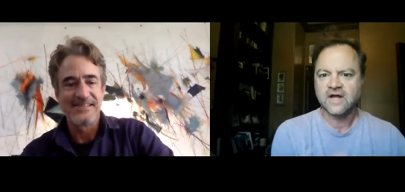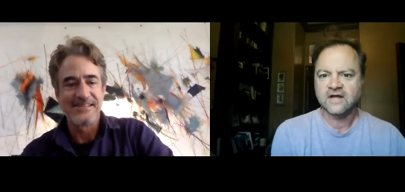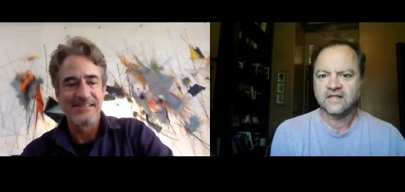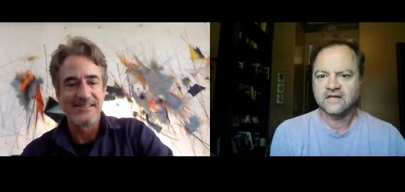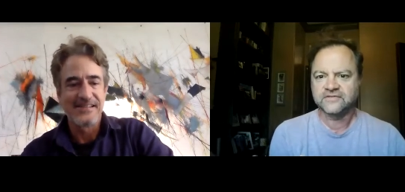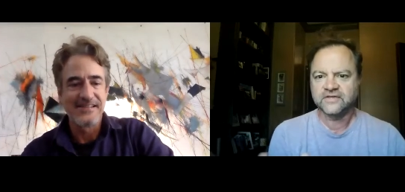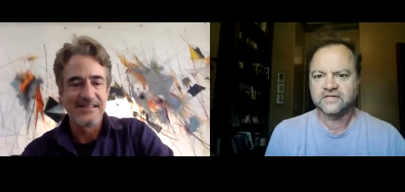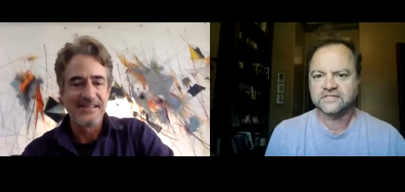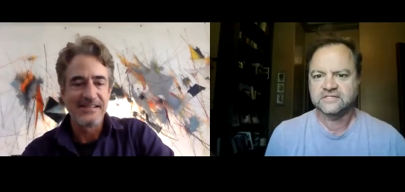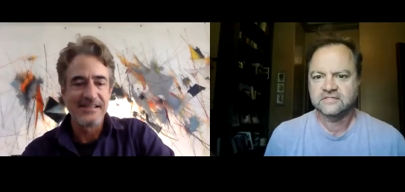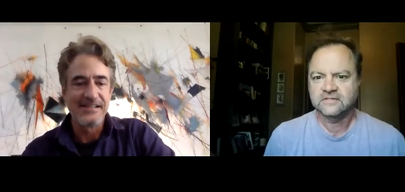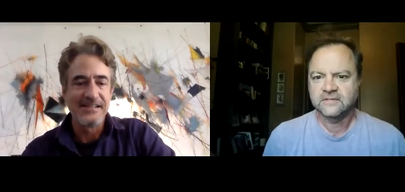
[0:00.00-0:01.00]
Speaker 1: a guy like
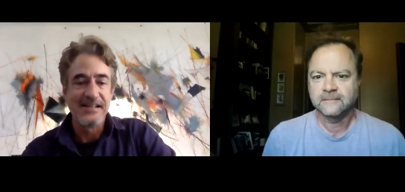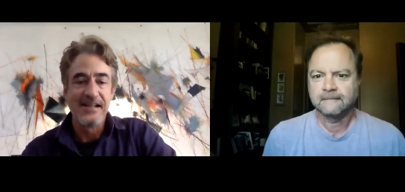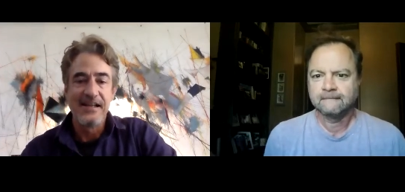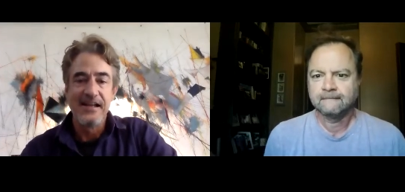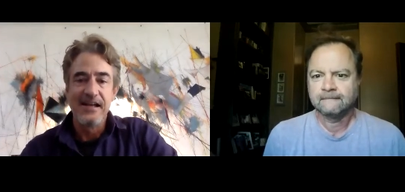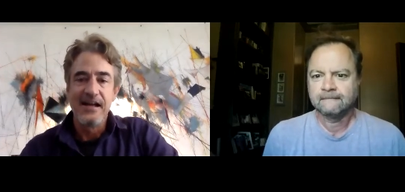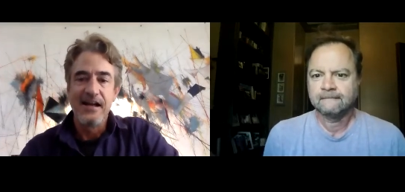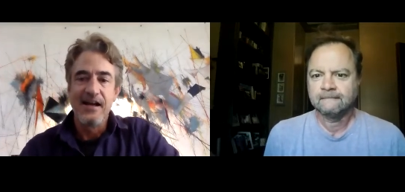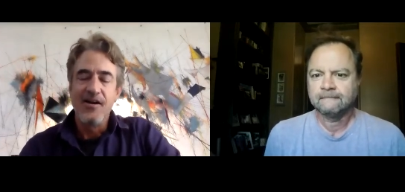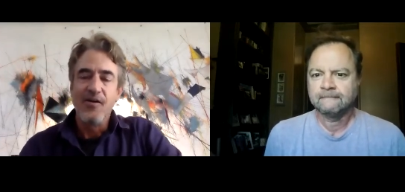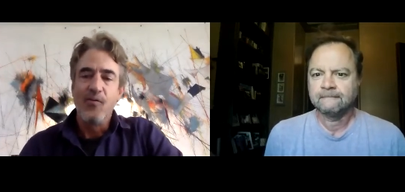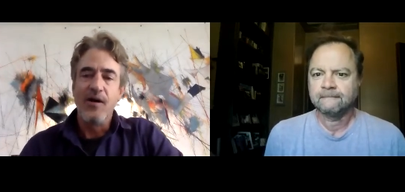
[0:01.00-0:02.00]
this?
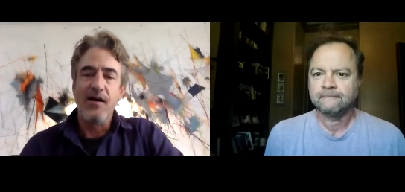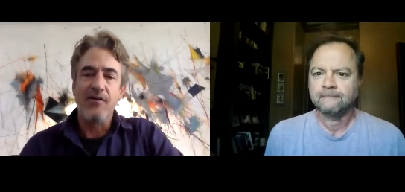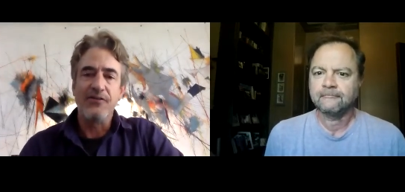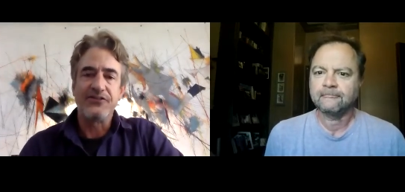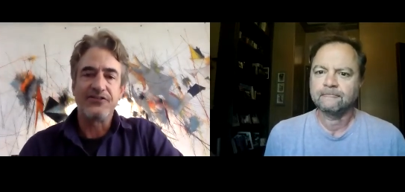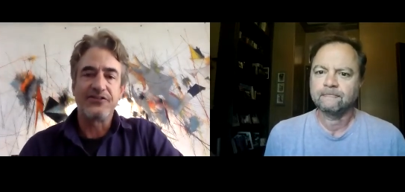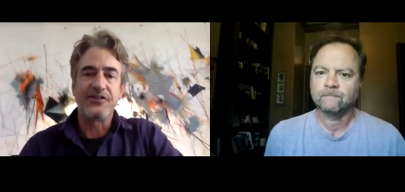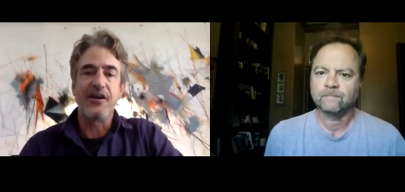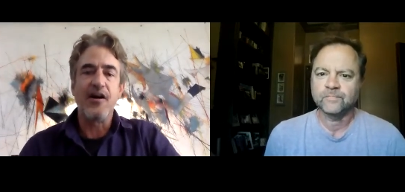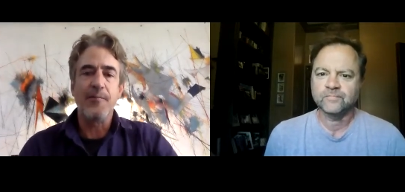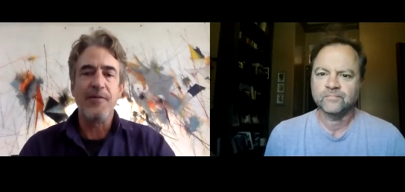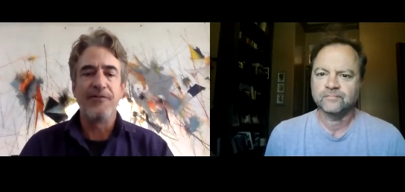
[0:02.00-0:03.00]
Speaker 2: Well,
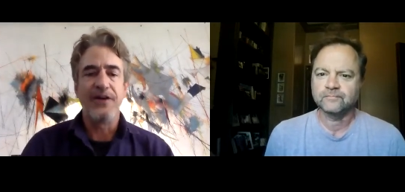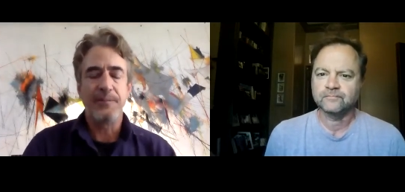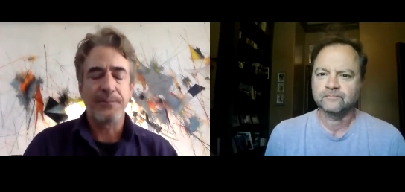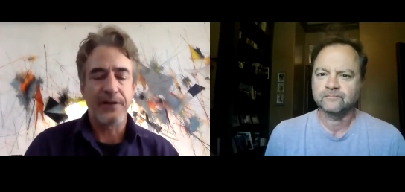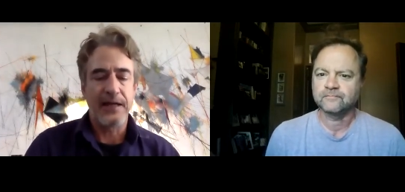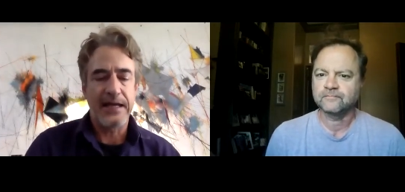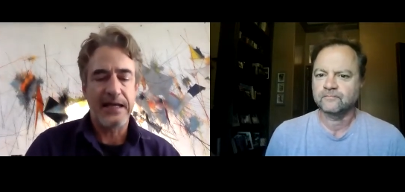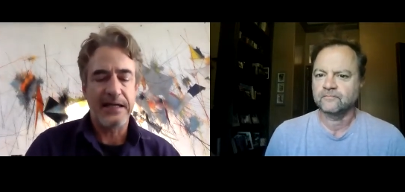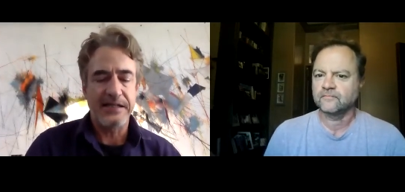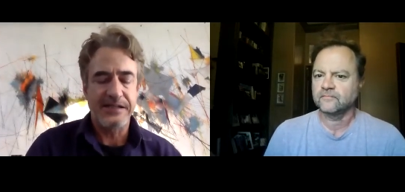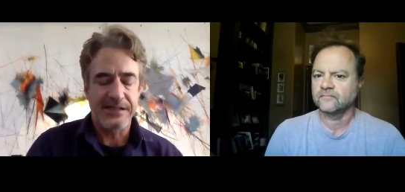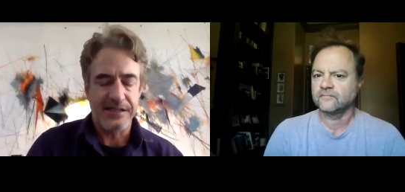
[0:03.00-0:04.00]
some of it
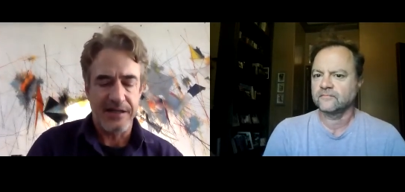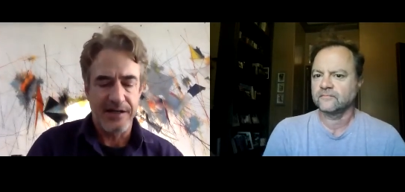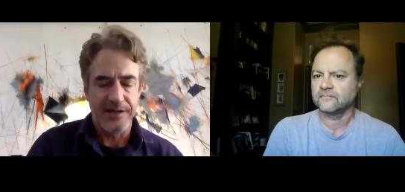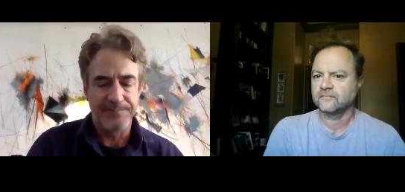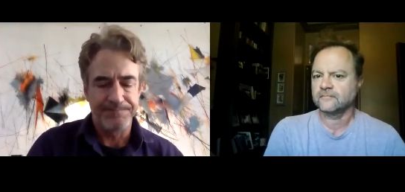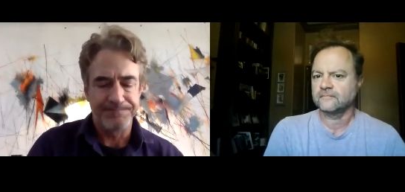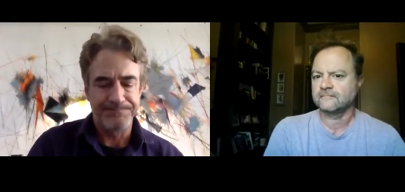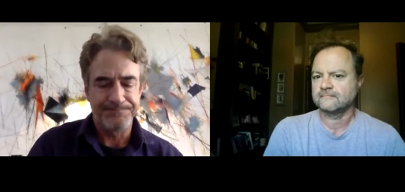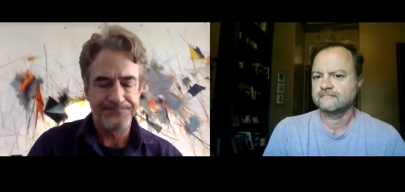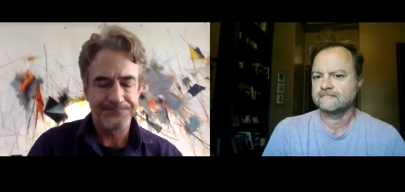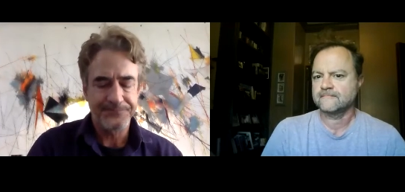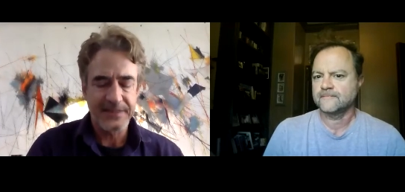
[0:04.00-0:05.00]
plays. Um,
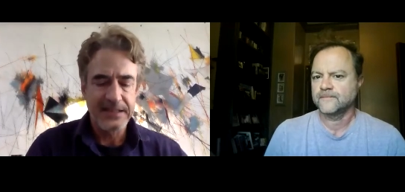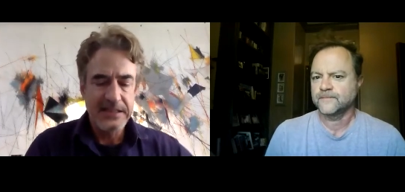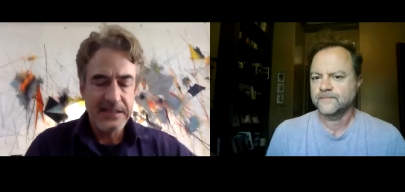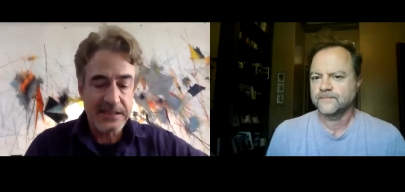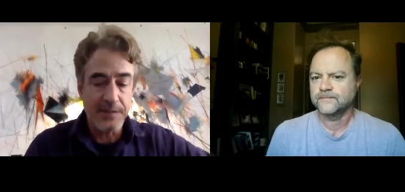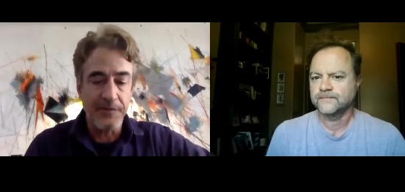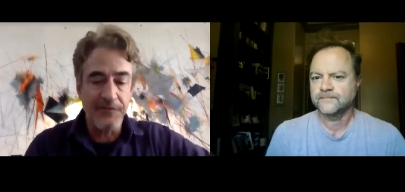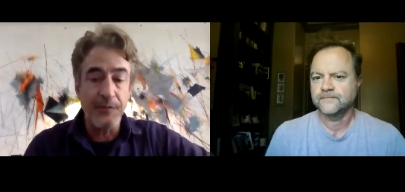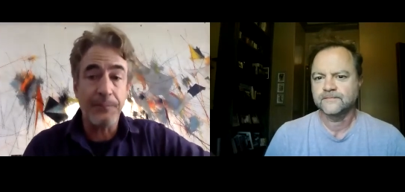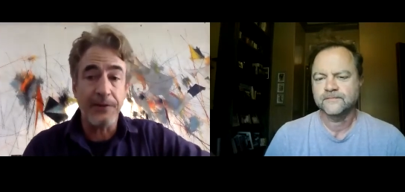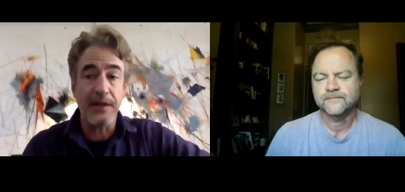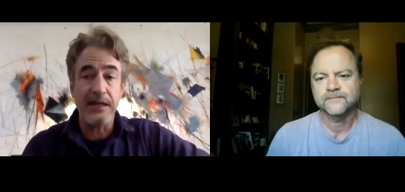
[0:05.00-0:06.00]
some of
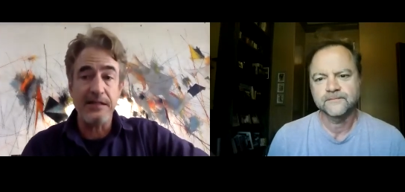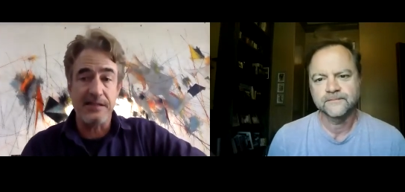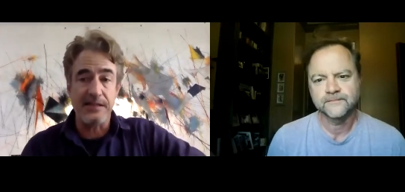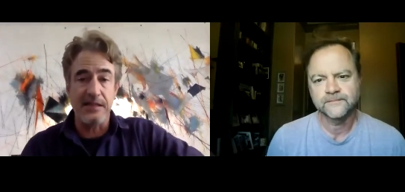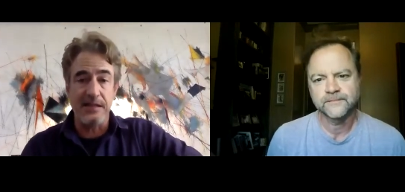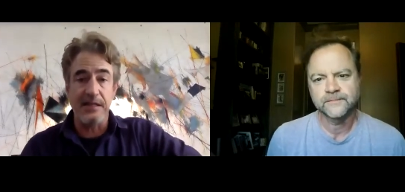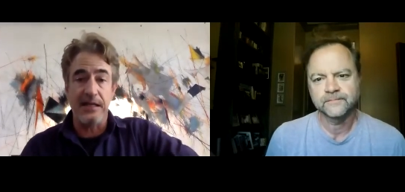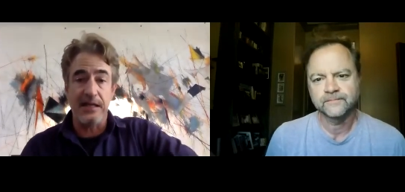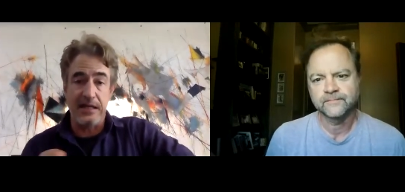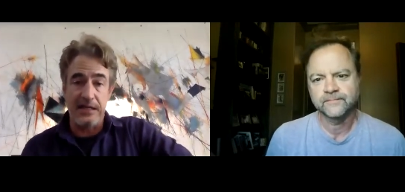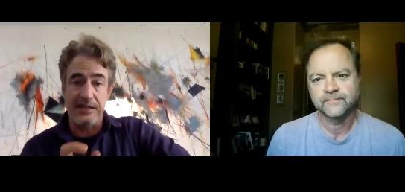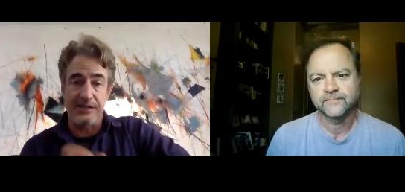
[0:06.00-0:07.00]
it plays in
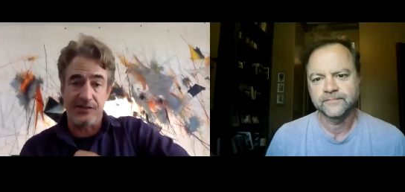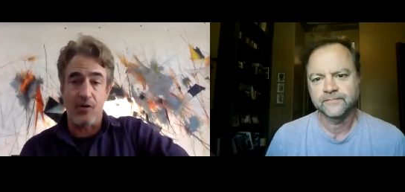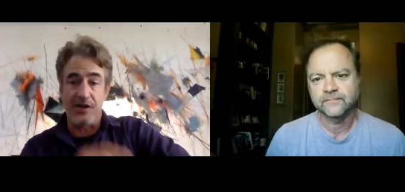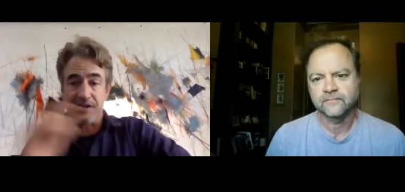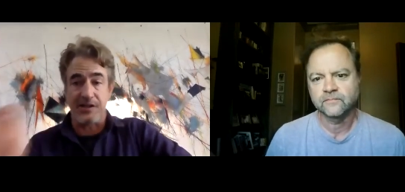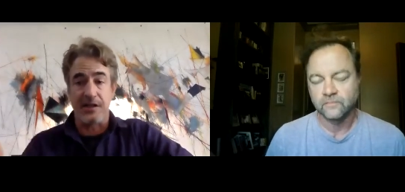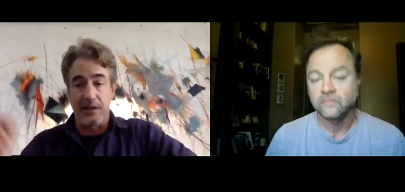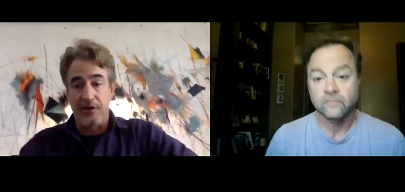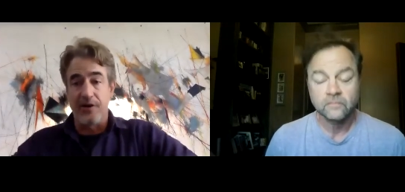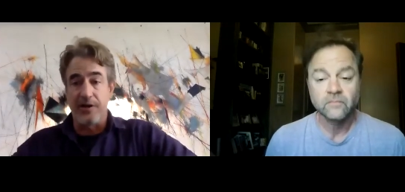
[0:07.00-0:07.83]
in the story, so you'll learn